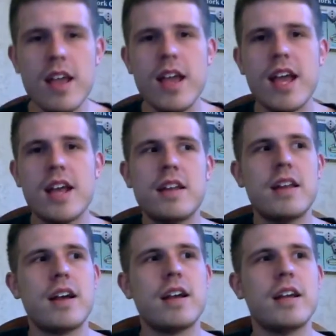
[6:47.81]

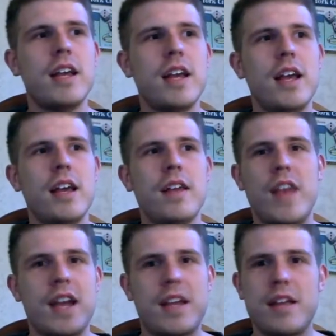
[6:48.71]
And
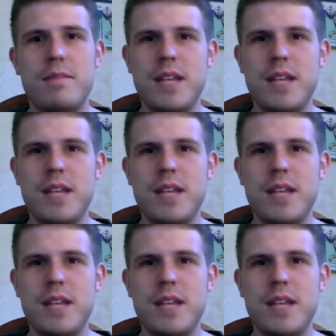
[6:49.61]
that can